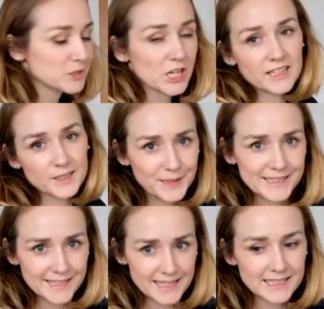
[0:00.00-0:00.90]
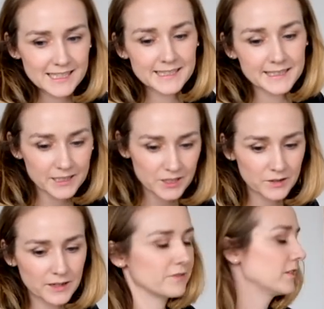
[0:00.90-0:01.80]
I'm checking my sizes as I go.
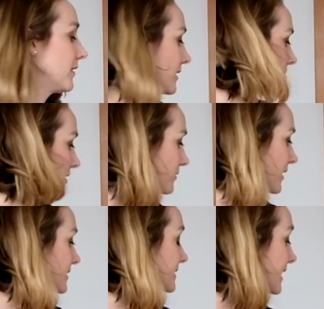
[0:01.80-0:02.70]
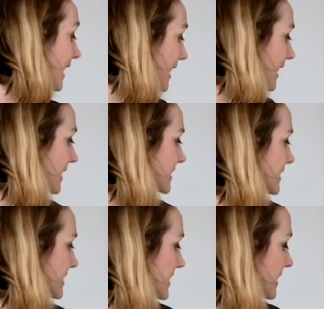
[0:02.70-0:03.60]
Everything is the right size.